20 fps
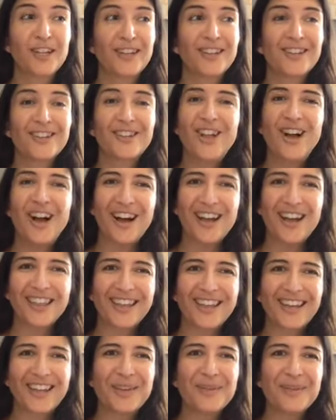cloth
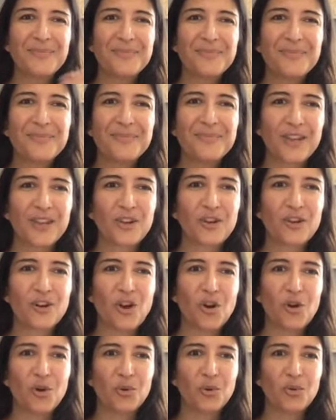and then make their
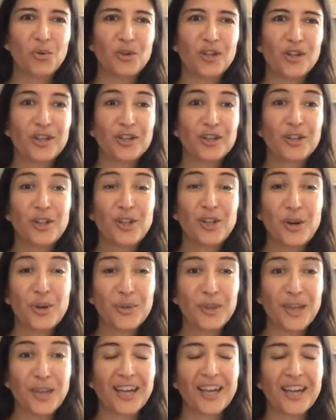own
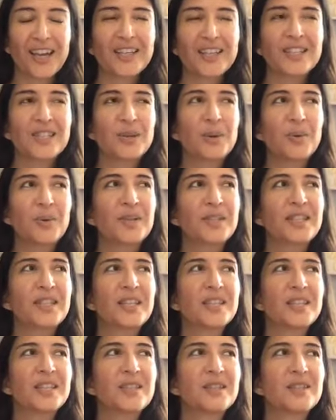clothing. And so it was
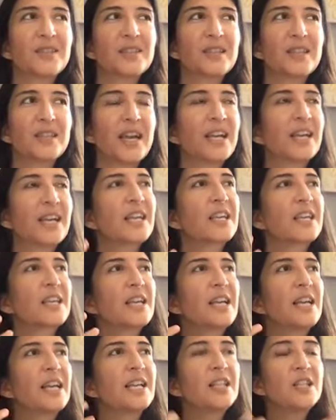this like
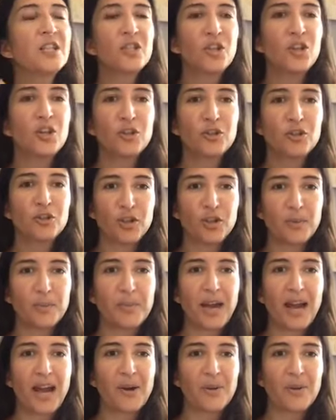internal
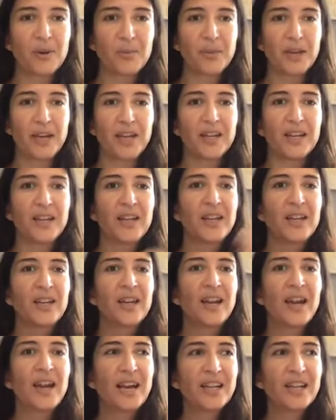empowerment,
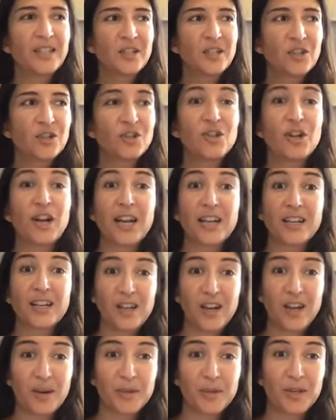external
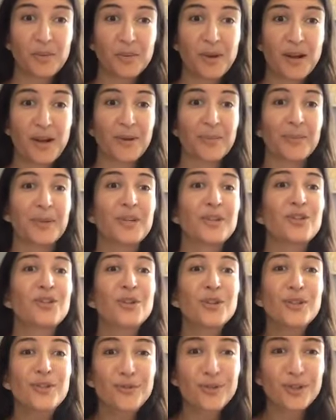economic empowerment,
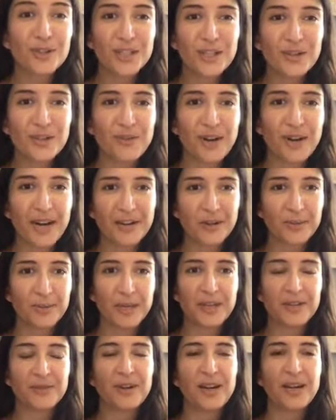good for the
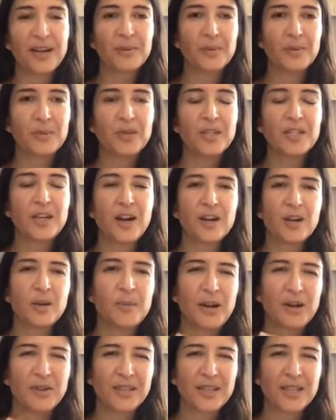environment, right? When we talk
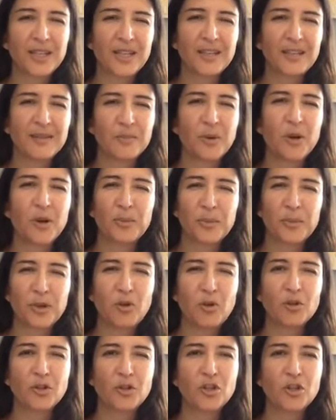about in
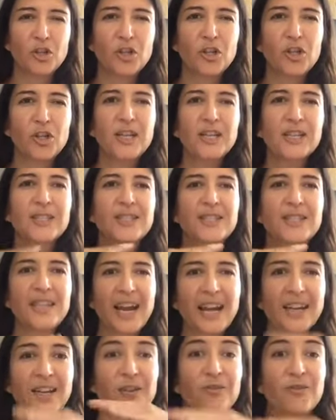permaculture,
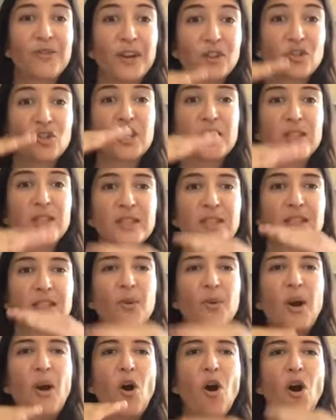stacking functions.
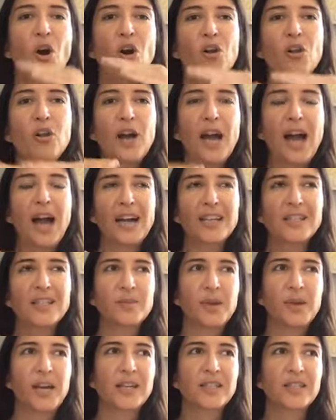So all
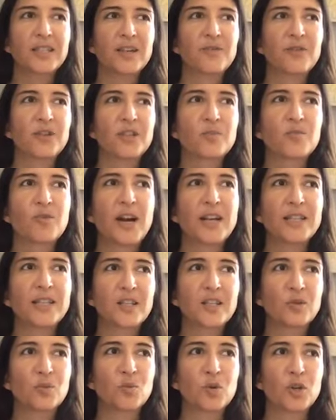aspects of this
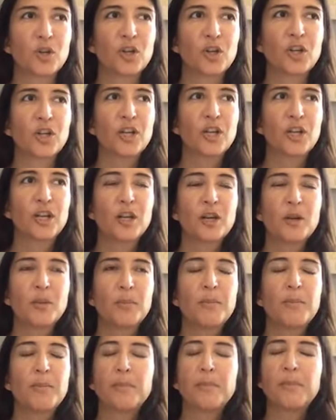process were
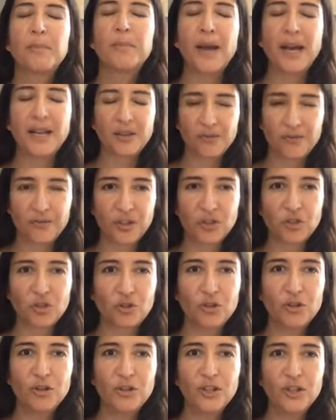
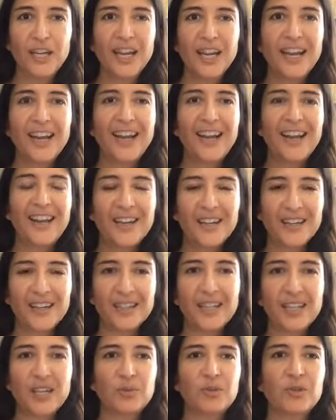beneficial,
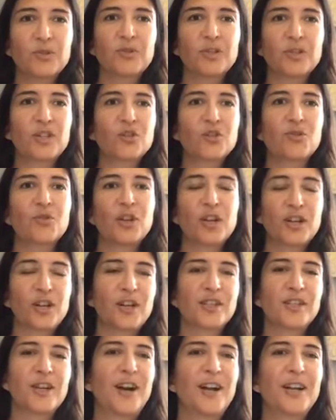and it was restoring
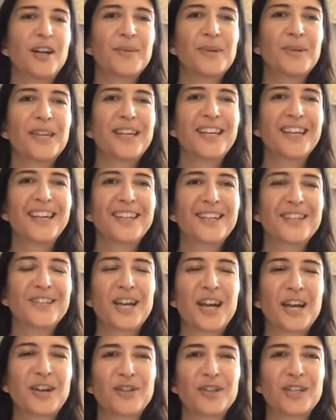autonomy and
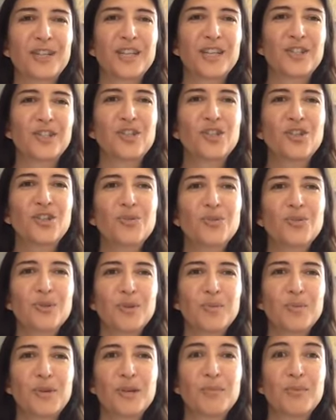integrity to
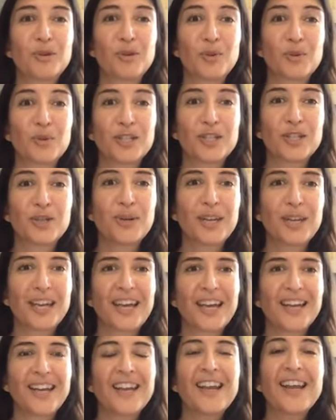the people who were doing it.